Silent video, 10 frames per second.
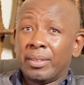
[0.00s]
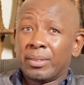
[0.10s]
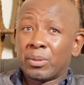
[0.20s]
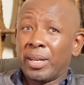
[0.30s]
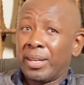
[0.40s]

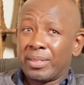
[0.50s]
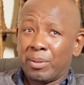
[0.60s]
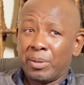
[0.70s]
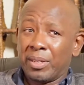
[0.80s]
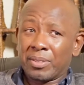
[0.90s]
so yes,
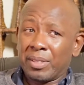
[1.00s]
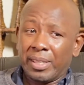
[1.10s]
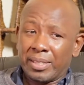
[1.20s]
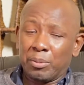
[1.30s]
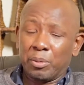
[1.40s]
I mean, I was
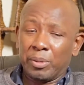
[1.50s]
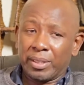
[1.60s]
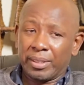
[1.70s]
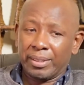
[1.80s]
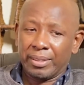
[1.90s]
really a
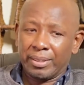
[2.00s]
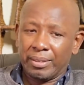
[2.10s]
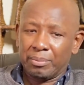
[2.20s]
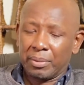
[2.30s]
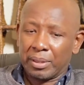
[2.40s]
troublemaker,
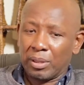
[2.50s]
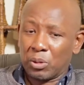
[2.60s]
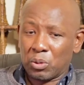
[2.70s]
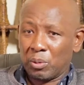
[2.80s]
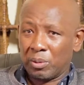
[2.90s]
but
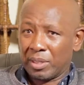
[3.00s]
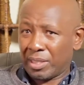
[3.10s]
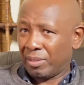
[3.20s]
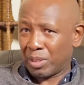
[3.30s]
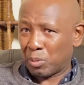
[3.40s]
also
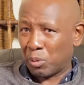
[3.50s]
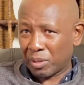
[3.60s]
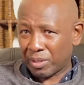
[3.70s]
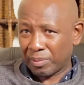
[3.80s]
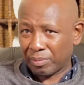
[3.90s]
discovered
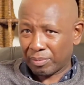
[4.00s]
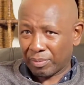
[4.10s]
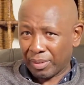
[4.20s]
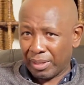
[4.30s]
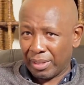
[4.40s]
sports
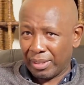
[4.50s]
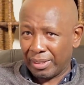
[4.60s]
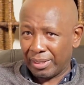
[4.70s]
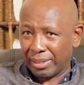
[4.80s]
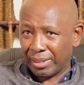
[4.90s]

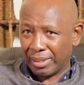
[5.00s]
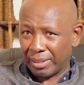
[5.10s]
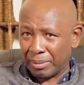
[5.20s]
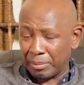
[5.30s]
and uh,